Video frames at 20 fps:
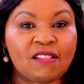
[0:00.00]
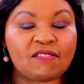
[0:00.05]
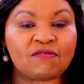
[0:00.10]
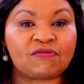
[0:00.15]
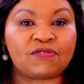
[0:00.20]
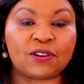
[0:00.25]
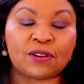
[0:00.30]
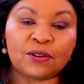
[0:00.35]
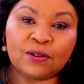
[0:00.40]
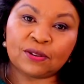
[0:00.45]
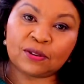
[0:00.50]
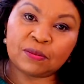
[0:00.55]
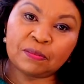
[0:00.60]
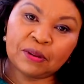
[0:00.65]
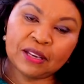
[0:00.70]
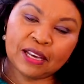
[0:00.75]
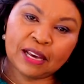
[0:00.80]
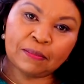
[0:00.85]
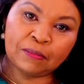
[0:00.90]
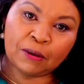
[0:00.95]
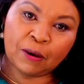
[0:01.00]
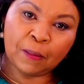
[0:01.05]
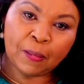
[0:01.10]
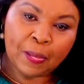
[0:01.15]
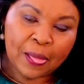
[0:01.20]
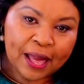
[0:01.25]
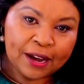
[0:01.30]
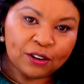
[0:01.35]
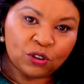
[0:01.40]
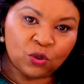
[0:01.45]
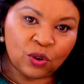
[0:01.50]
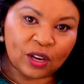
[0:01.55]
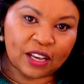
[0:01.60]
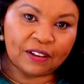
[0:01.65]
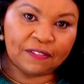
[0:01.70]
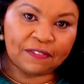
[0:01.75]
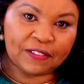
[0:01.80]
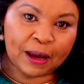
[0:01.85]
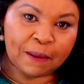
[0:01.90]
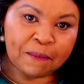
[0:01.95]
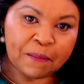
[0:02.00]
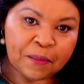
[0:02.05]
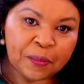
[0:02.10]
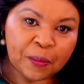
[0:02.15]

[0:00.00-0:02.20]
for you to be able to give them